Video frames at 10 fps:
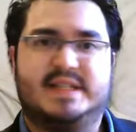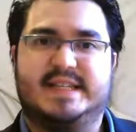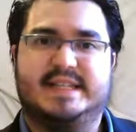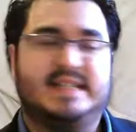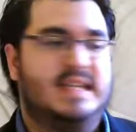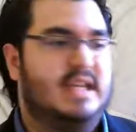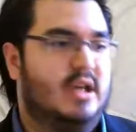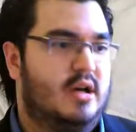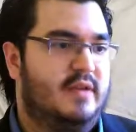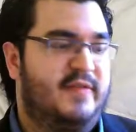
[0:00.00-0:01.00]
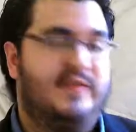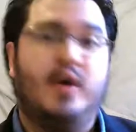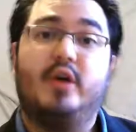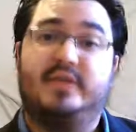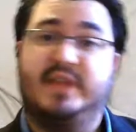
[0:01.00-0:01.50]
is the
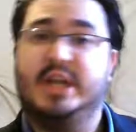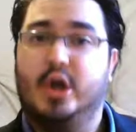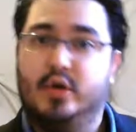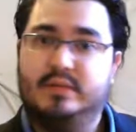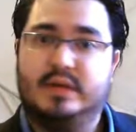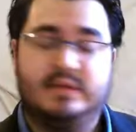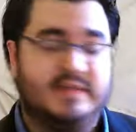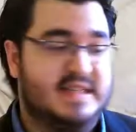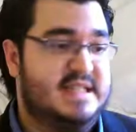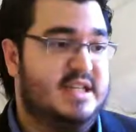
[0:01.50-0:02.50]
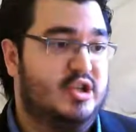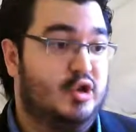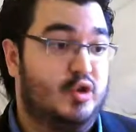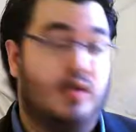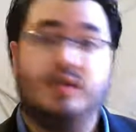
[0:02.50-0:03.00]
third video in this
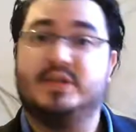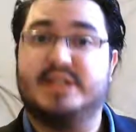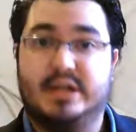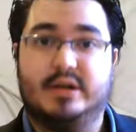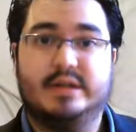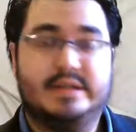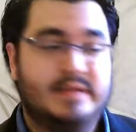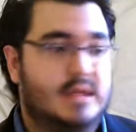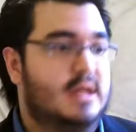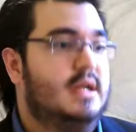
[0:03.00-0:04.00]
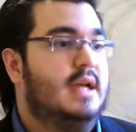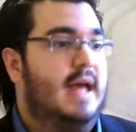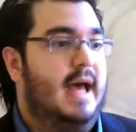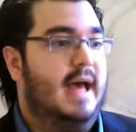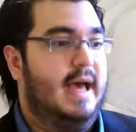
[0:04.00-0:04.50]
tutorial series,
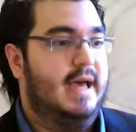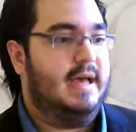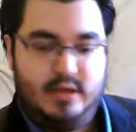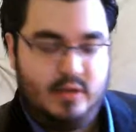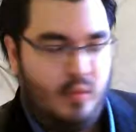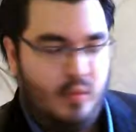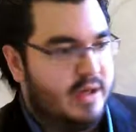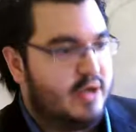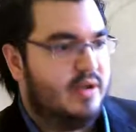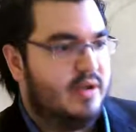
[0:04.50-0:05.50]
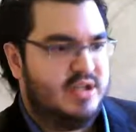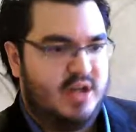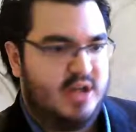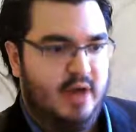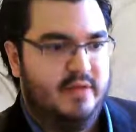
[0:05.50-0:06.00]
and we're going to
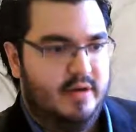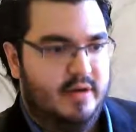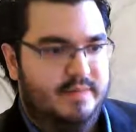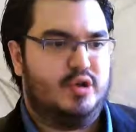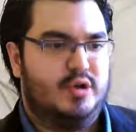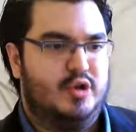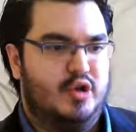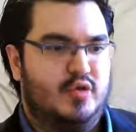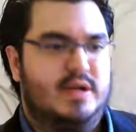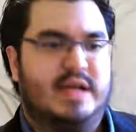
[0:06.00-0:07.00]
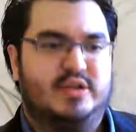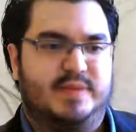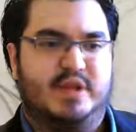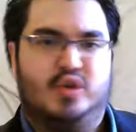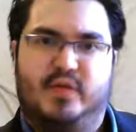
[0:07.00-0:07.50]
cover
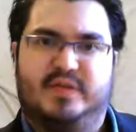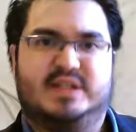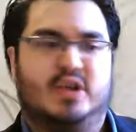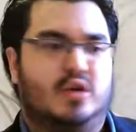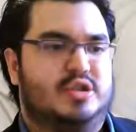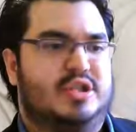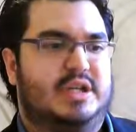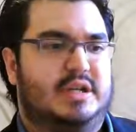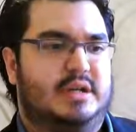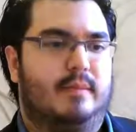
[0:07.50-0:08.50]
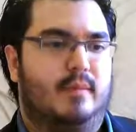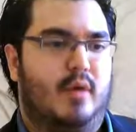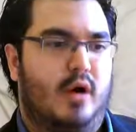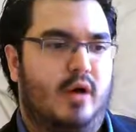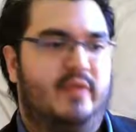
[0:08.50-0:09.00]
neuroanatomy and neurophysiology
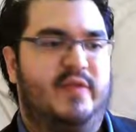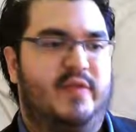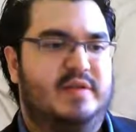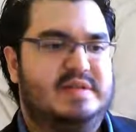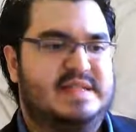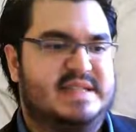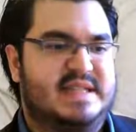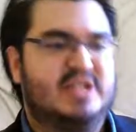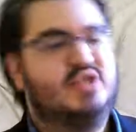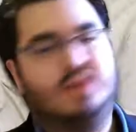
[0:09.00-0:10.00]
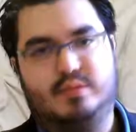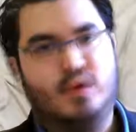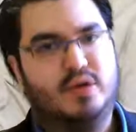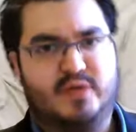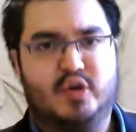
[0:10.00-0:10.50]
of sensory and
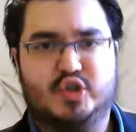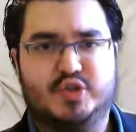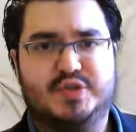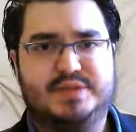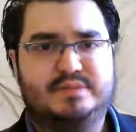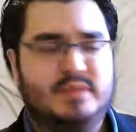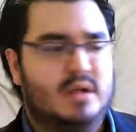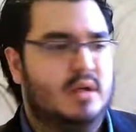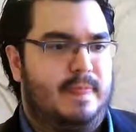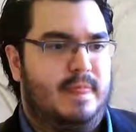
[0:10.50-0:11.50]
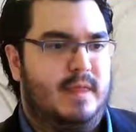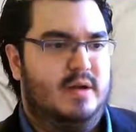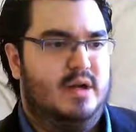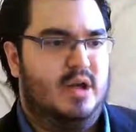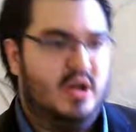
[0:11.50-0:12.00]
motor functions.
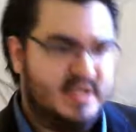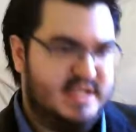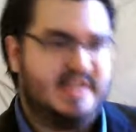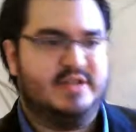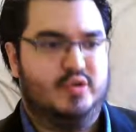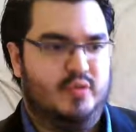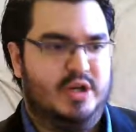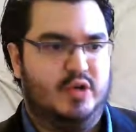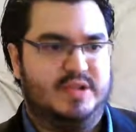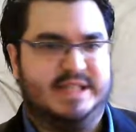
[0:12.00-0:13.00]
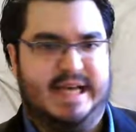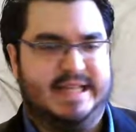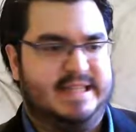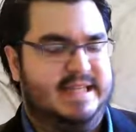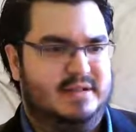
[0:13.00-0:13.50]
Last lesson we looked at
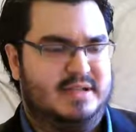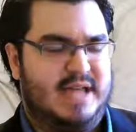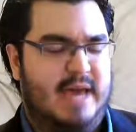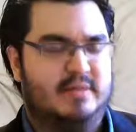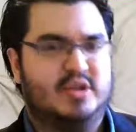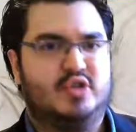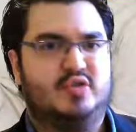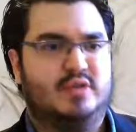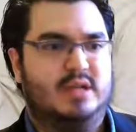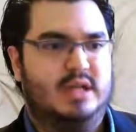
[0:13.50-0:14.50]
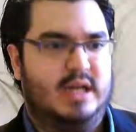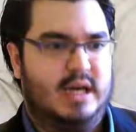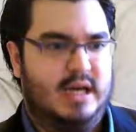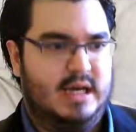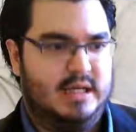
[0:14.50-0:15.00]
the chemistry
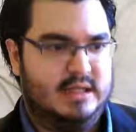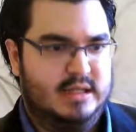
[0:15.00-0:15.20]
and